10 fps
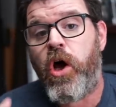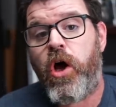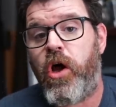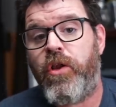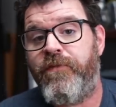
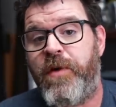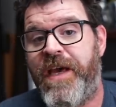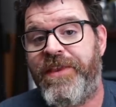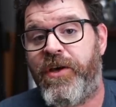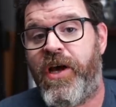all of
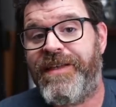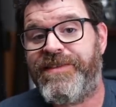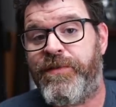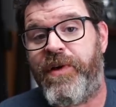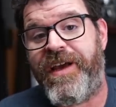my
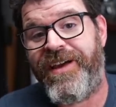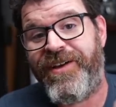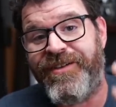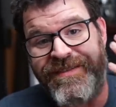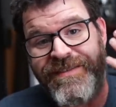thoughts are my
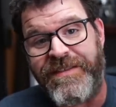own.